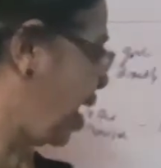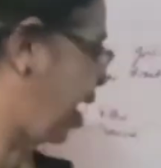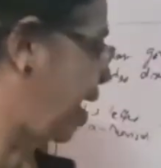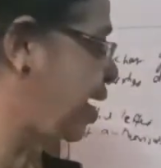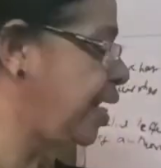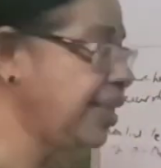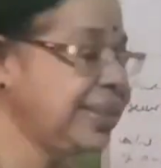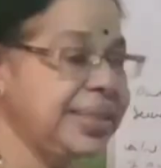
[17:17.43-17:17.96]

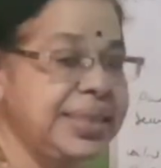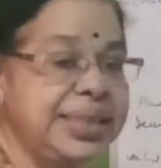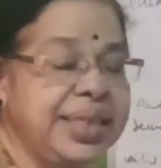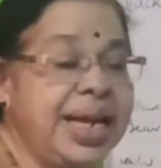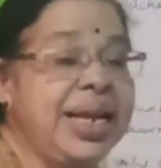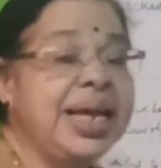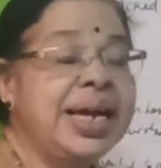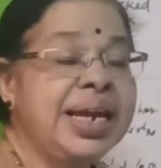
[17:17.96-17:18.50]
And next is
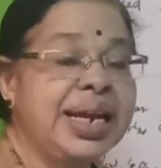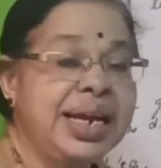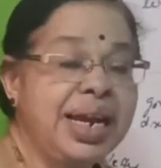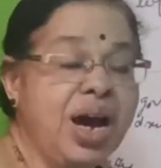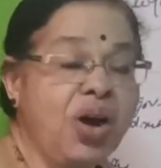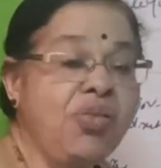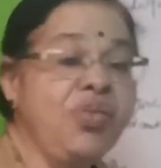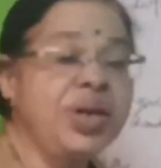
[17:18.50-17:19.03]
that
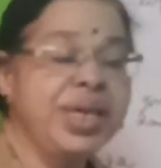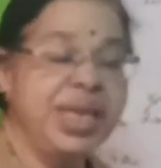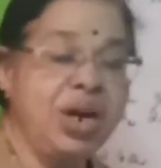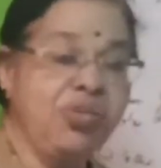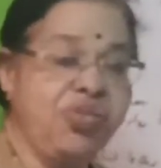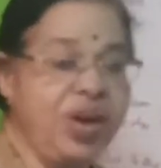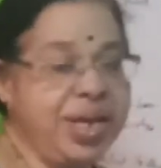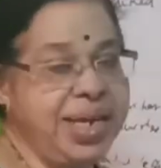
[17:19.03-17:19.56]
now
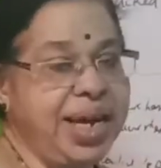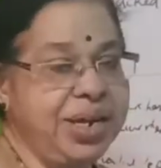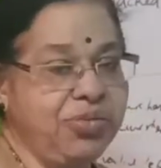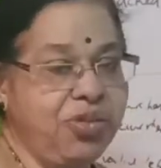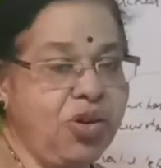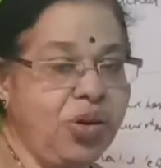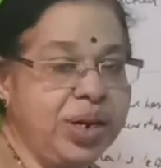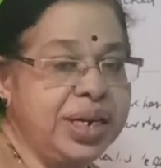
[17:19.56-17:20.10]

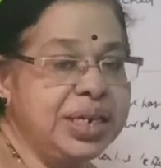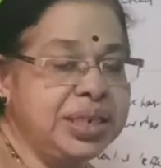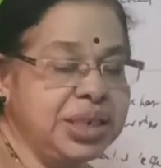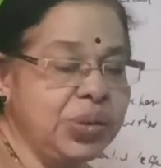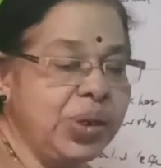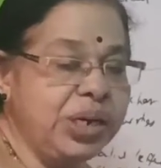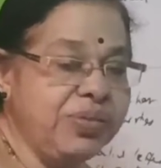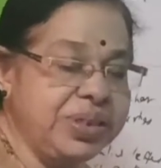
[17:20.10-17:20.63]
FII, foreign
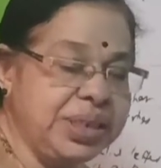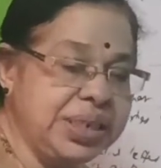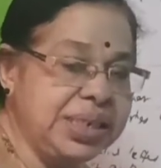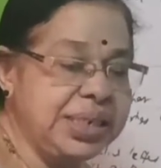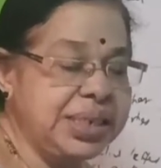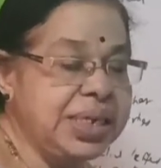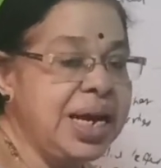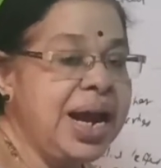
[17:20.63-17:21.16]

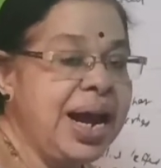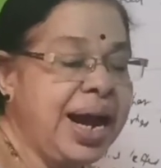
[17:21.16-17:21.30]
investors